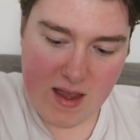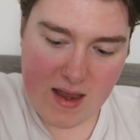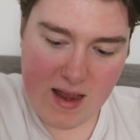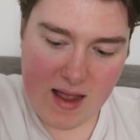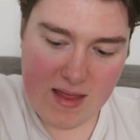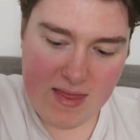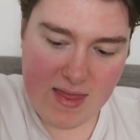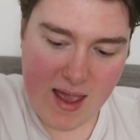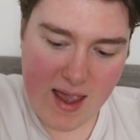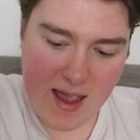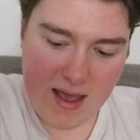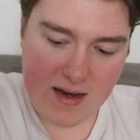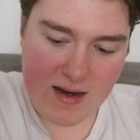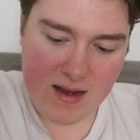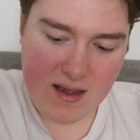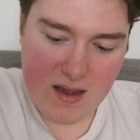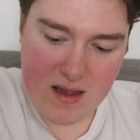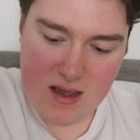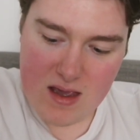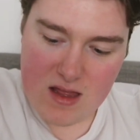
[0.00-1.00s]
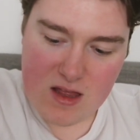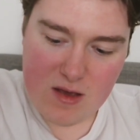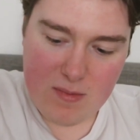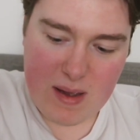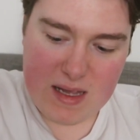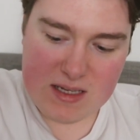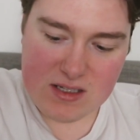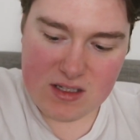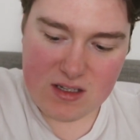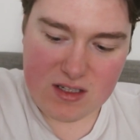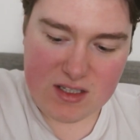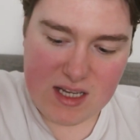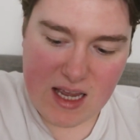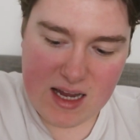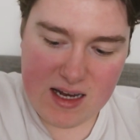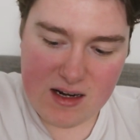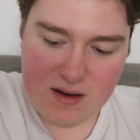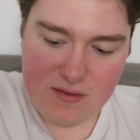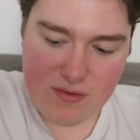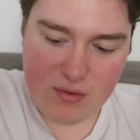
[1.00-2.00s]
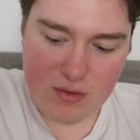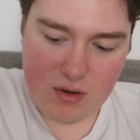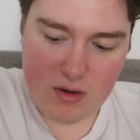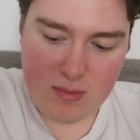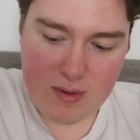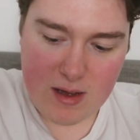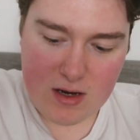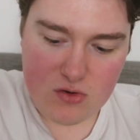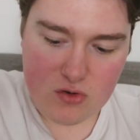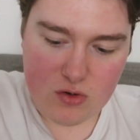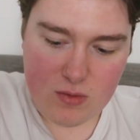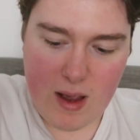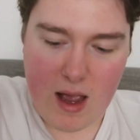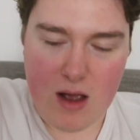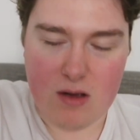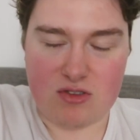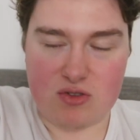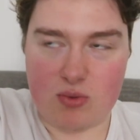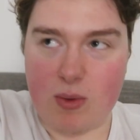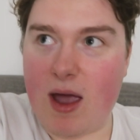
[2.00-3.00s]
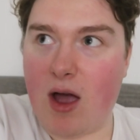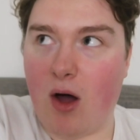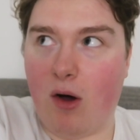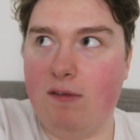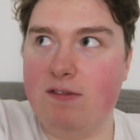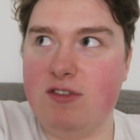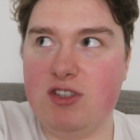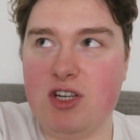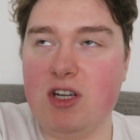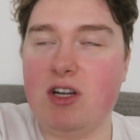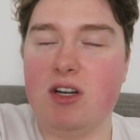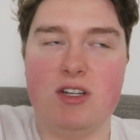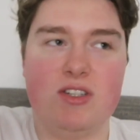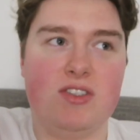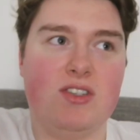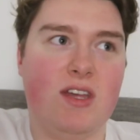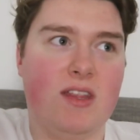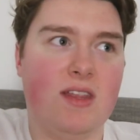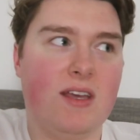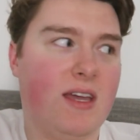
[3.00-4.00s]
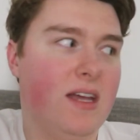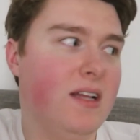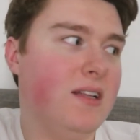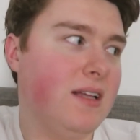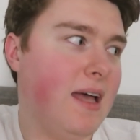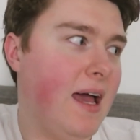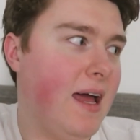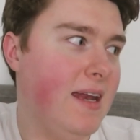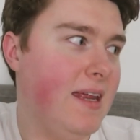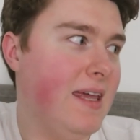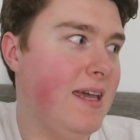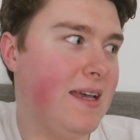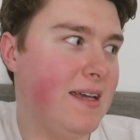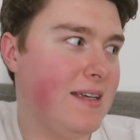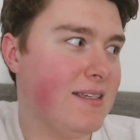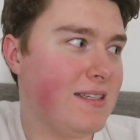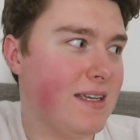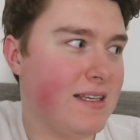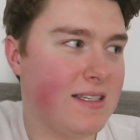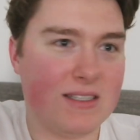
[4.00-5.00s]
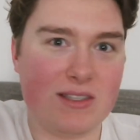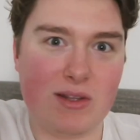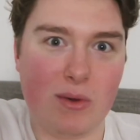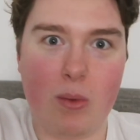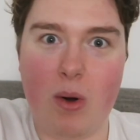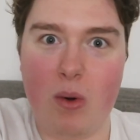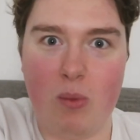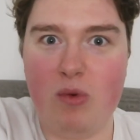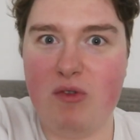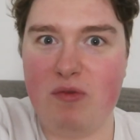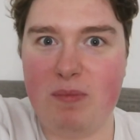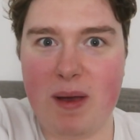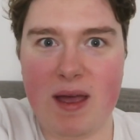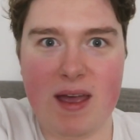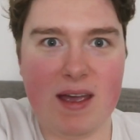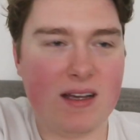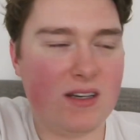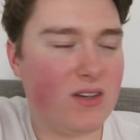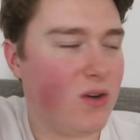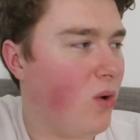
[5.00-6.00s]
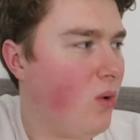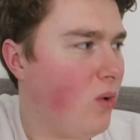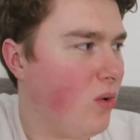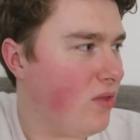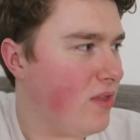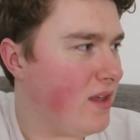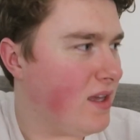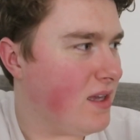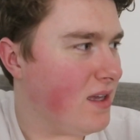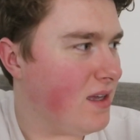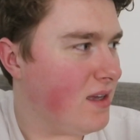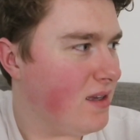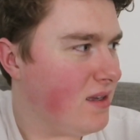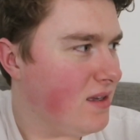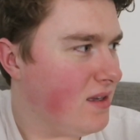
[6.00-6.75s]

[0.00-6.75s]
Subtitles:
and then the best design of three bedroom house, we're obviously going to say the Kilkenny because that's the one we've picked, or the